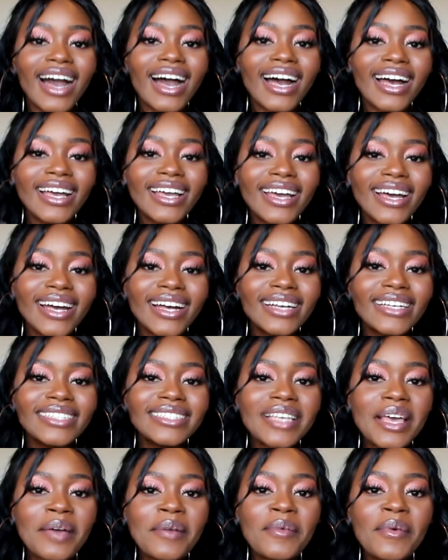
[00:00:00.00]
Hi
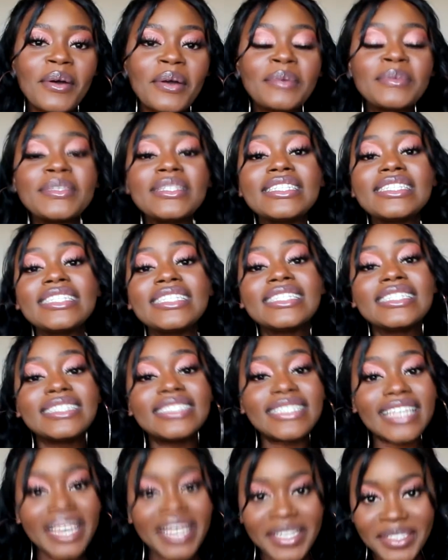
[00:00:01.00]
guys, and welcome to
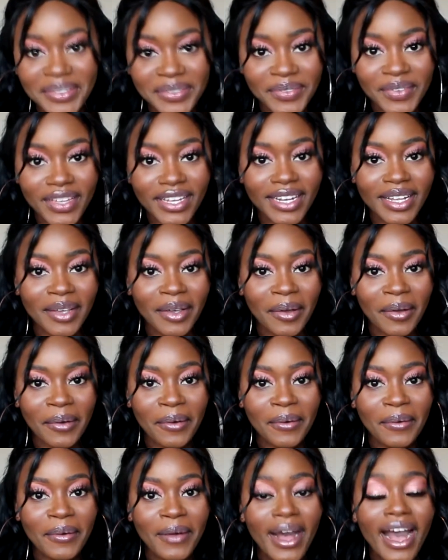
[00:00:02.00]
today's
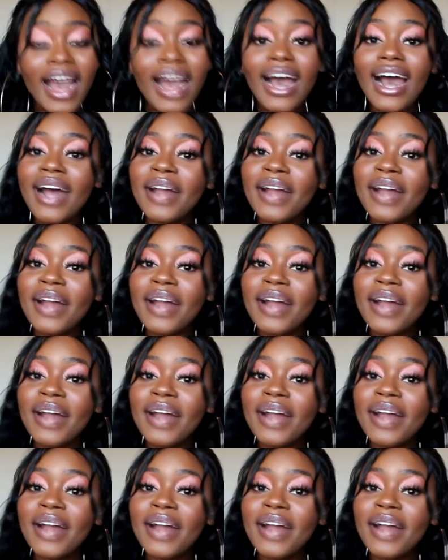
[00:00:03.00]
video.